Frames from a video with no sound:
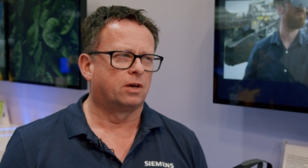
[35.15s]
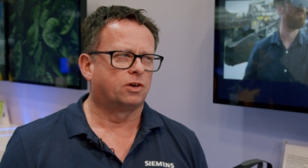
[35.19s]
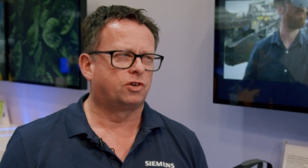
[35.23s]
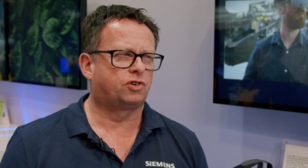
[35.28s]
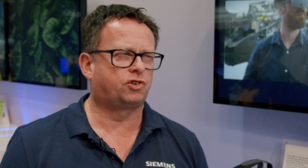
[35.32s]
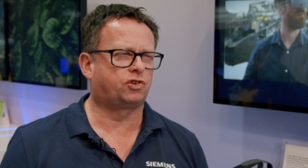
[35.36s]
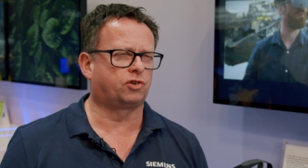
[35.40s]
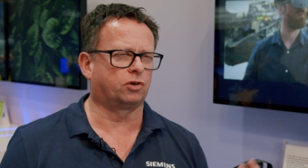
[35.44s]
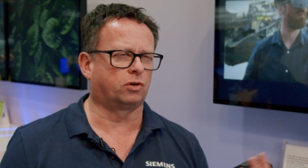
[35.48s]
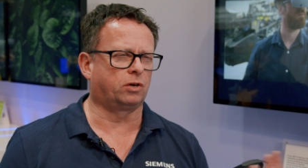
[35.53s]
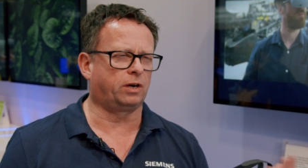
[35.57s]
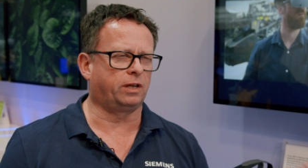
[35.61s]

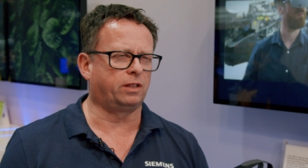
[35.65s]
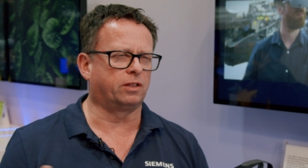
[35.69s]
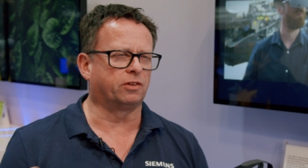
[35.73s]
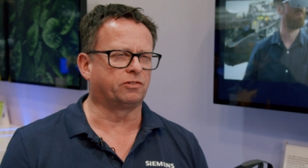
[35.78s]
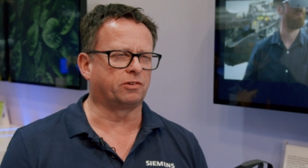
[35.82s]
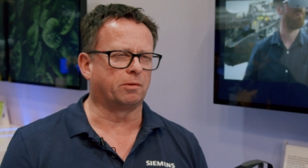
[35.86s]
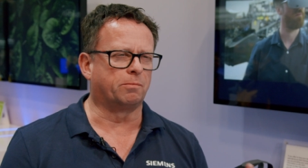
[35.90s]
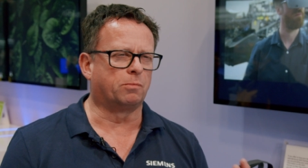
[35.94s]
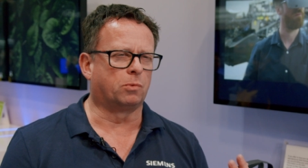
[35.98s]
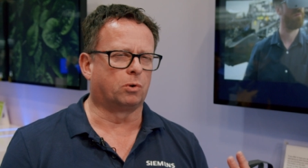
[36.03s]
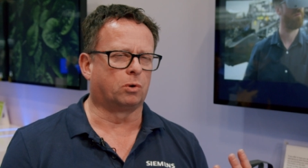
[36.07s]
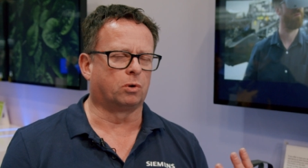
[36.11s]
Surely
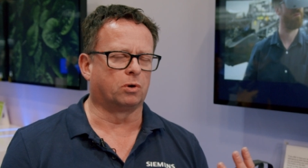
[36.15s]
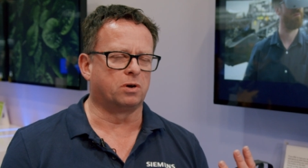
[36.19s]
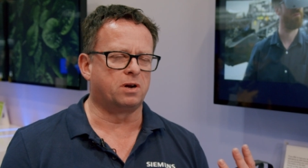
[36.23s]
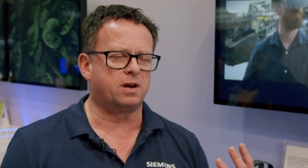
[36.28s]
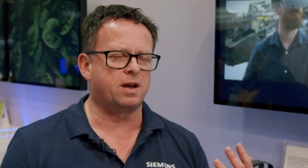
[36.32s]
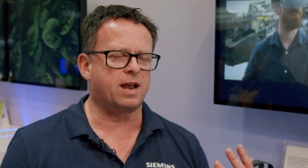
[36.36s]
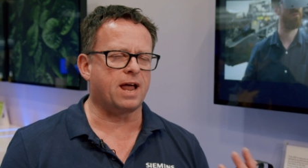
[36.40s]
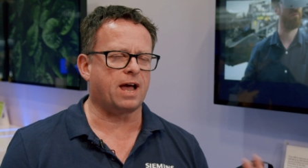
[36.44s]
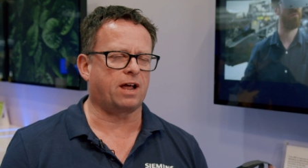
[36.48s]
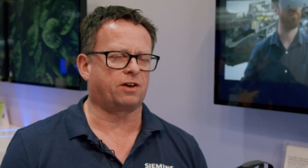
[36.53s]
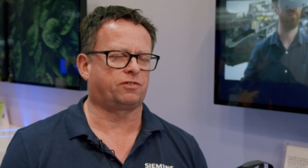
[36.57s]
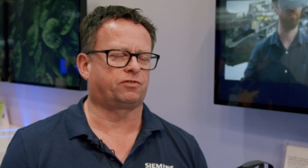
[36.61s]
there's a more
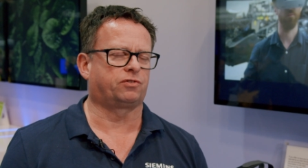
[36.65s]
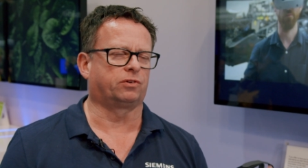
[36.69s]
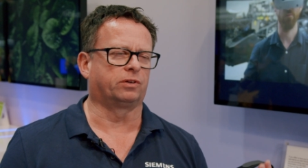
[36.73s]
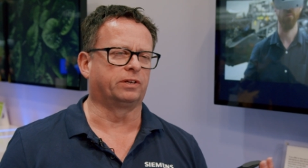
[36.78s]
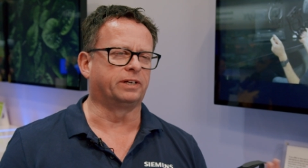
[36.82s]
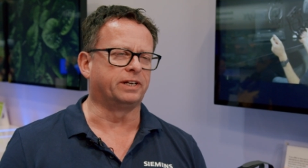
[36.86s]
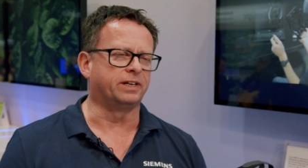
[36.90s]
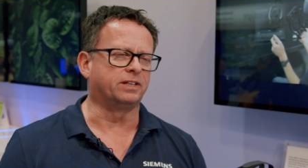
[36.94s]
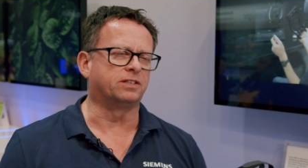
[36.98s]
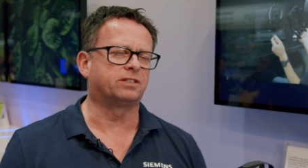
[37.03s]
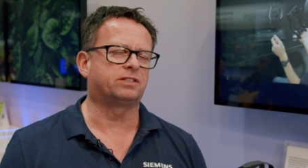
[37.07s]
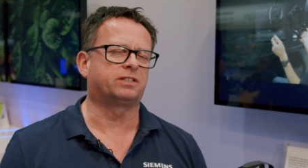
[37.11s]

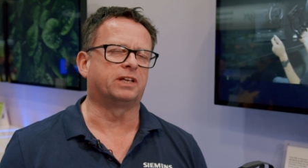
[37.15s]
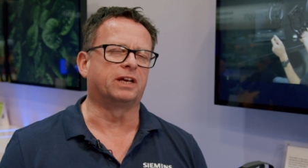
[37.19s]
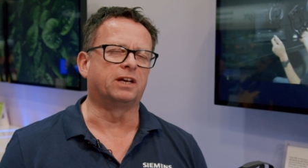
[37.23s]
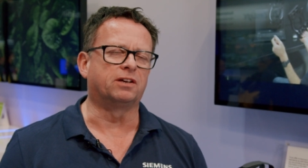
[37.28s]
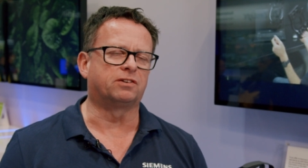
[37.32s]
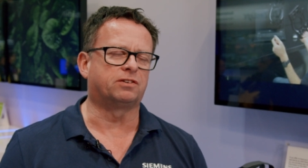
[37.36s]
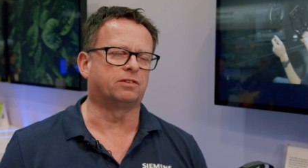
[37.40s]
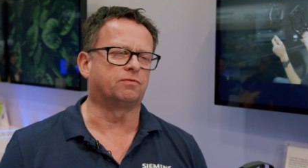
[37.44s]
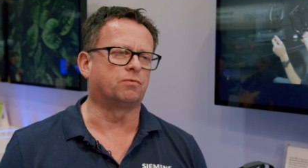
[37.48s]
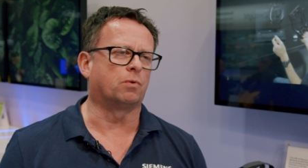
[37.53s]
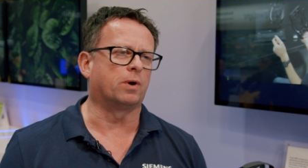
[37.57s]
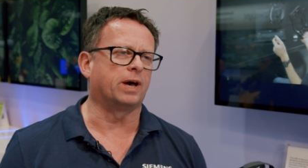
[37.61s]
natural and
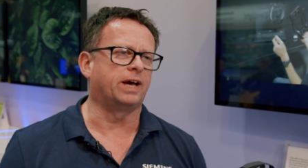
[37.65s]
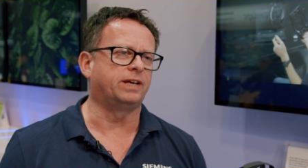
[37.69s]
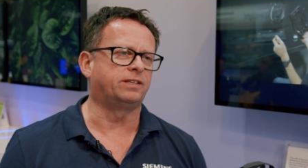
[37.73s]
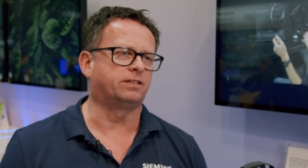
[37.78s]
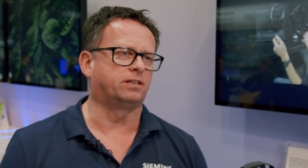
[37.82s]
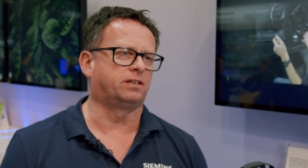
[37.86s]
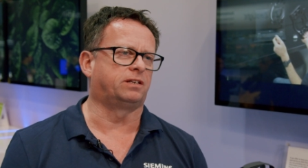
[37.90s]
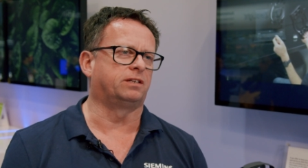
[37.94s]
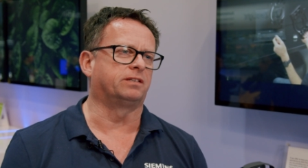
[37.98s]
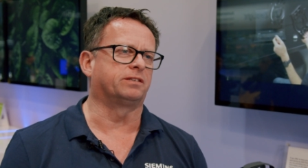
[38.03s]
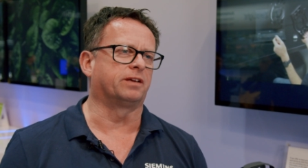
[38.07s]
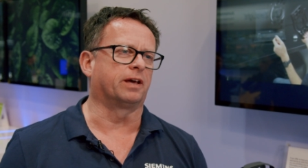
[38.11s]
instinctive way
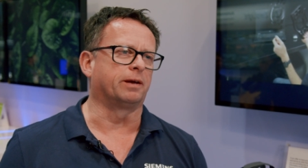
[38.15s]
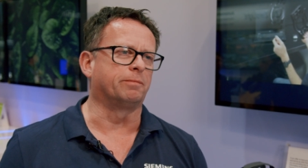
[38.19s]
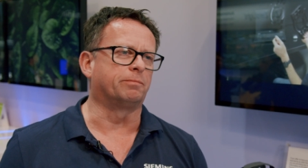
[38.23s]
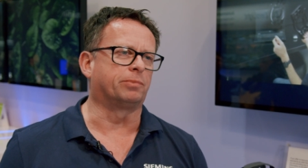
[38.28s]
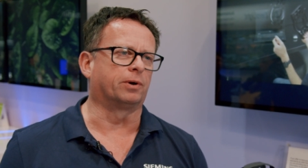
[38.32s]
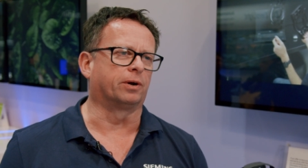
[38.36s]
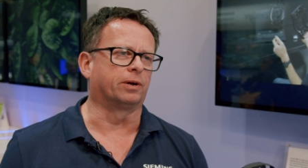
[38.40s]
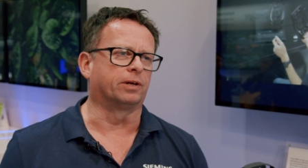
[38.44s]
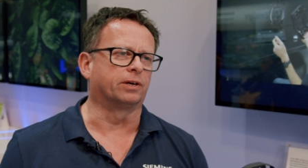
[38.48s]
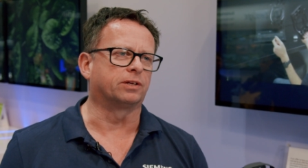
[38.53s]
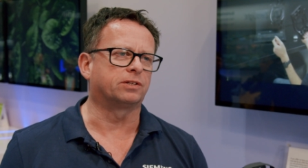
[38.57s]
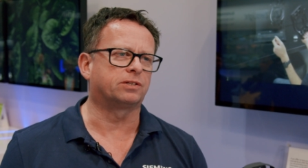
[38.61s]
to design
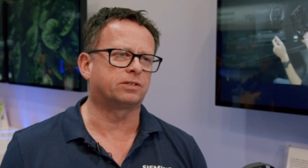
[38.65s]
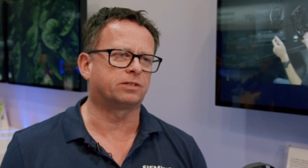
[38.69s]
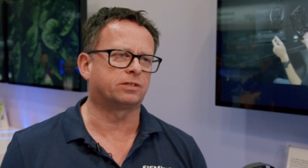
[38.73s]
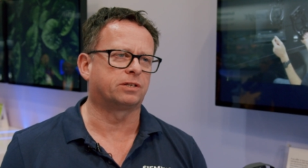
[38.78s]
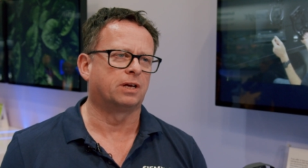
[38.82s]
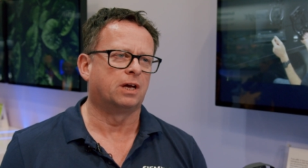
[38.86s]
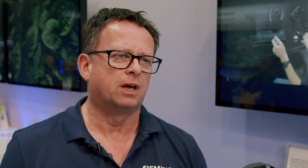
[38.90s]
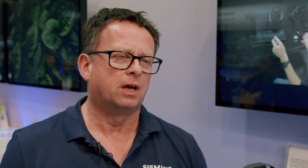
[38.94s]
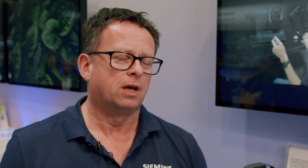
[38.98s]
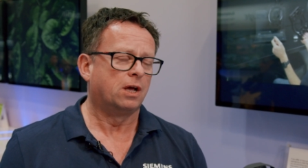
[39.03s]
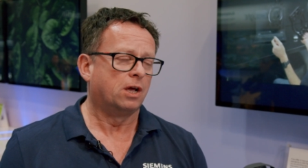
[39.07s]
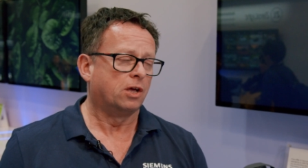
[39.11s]
products.